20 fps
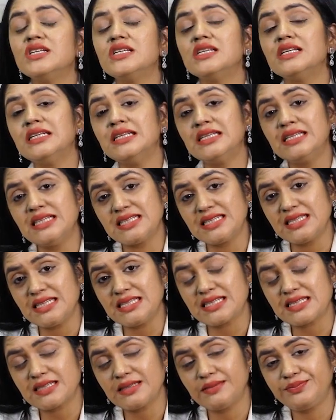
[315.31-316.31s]
renal
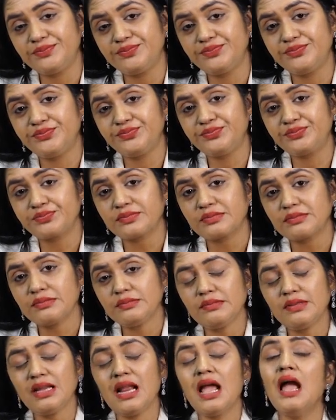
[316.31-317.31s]
disease.
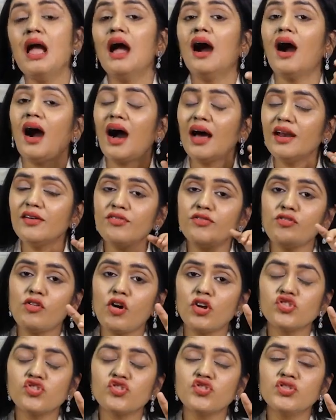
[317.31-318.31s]

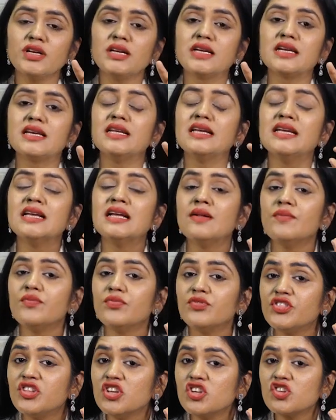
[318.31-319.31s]
Unfortunately,
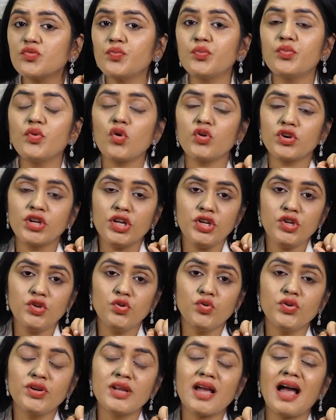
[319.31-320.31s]
this
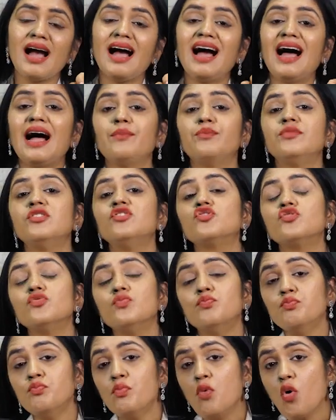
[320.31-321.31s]
proteinuria happens
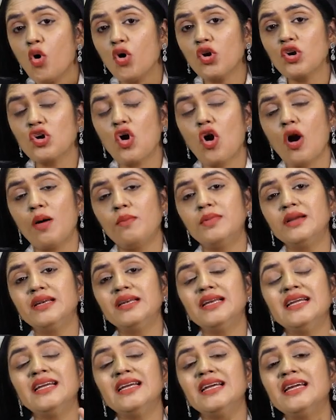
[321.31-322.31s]
more
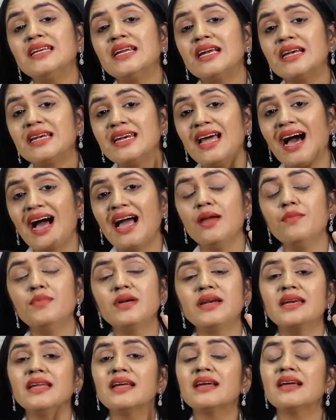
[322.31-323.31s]
commonly in a
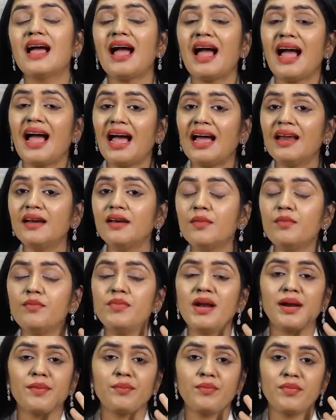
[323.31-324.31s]
diabetic and a
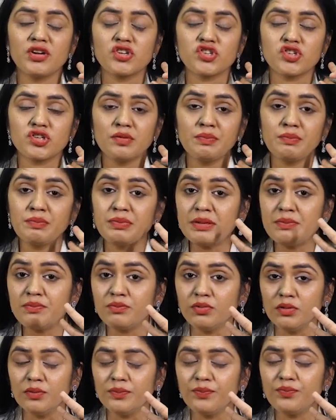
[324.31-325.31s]
blood pressure
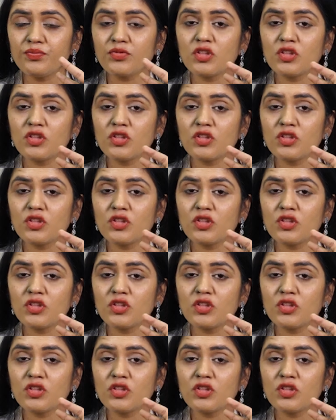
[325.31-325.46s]
people.